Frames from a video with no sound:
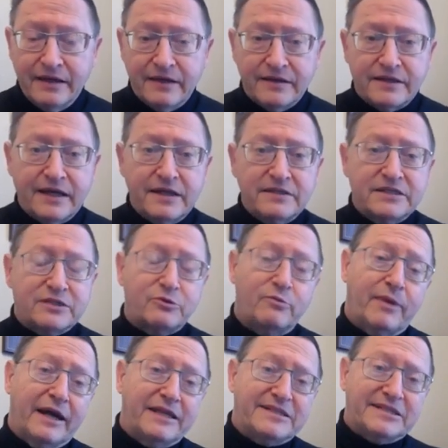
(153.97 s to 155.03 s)
thanks to
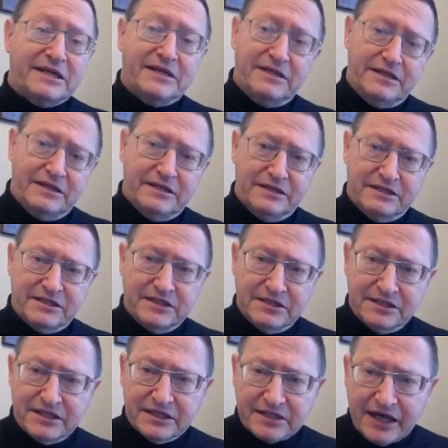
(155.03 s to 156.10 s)
my 10 years in
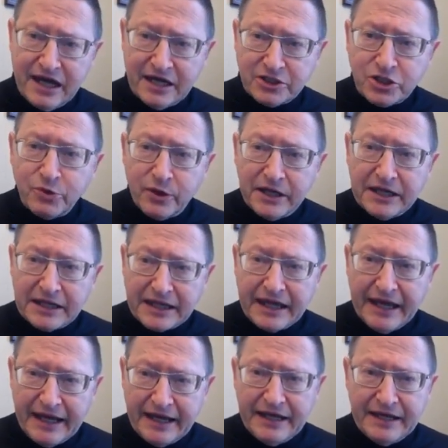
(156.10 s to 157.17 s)
Saskatchewan in
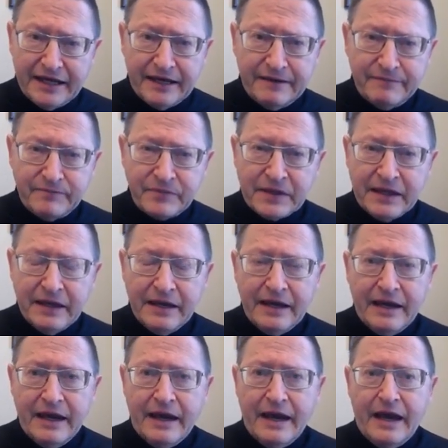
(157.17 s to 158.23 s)
Canada,
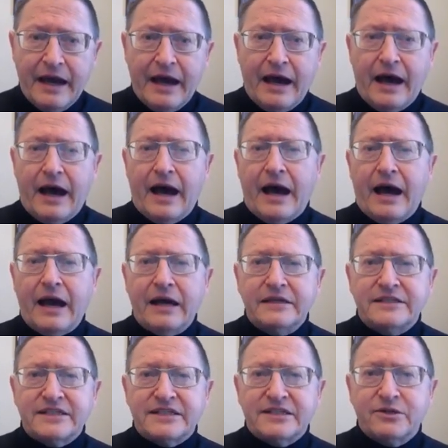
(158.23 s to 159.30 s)
I
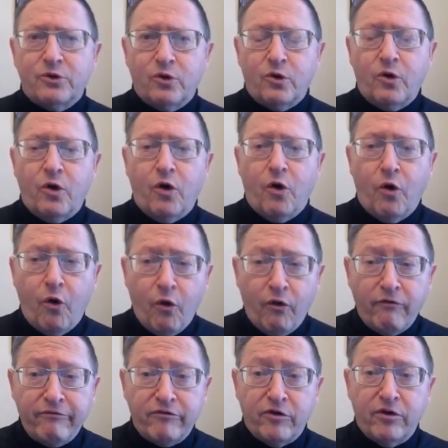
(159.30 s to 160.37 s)
saw
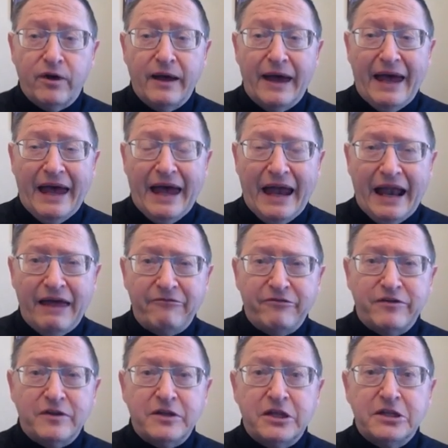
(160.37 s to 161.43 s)
over
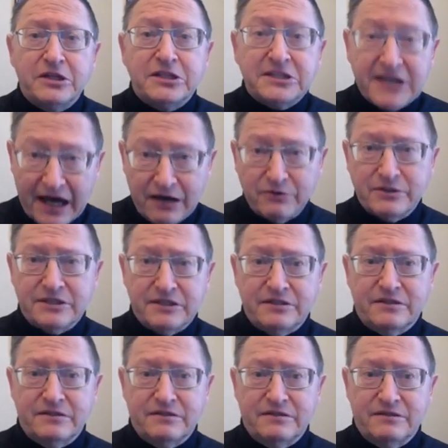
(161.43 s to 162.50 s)
11,000
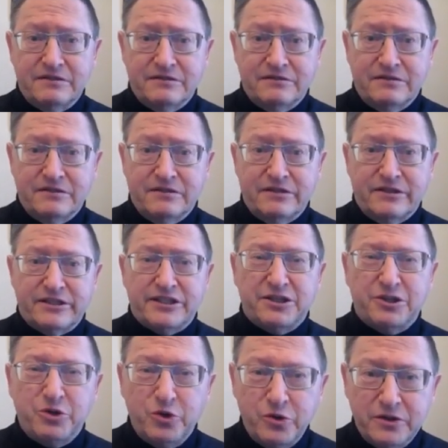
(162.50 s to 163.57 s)

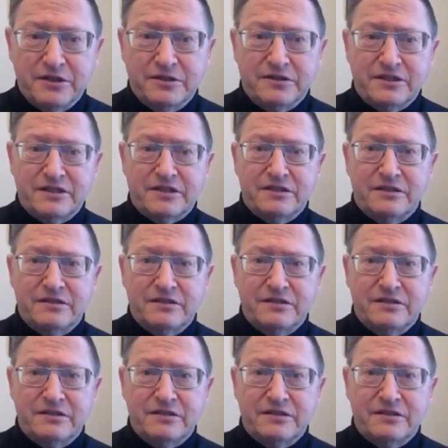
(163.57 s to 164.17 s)
students